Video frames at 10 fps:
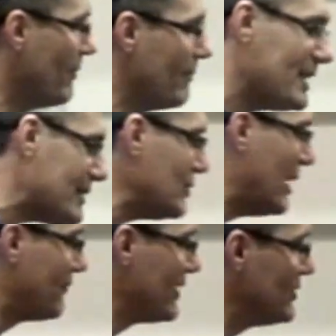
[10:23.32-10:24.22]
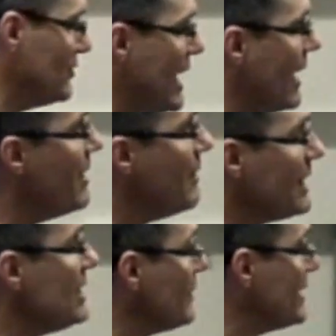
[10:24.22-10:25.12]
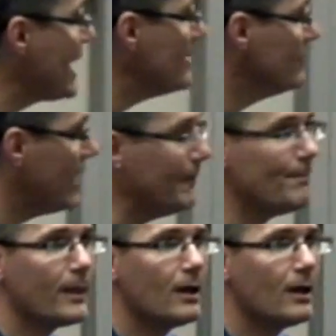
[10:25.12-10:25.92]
for that one. But that's too hard for us to do now. But here's one you can do now.